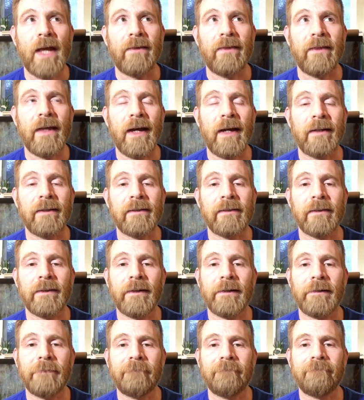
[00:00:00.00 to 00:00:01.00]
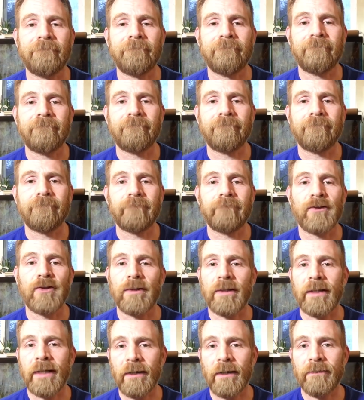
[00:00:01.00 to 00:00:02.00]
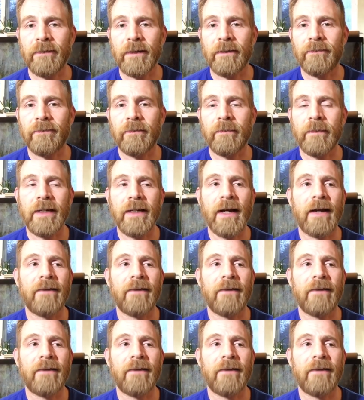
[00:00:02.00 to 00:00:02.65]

that um, took care of it for me.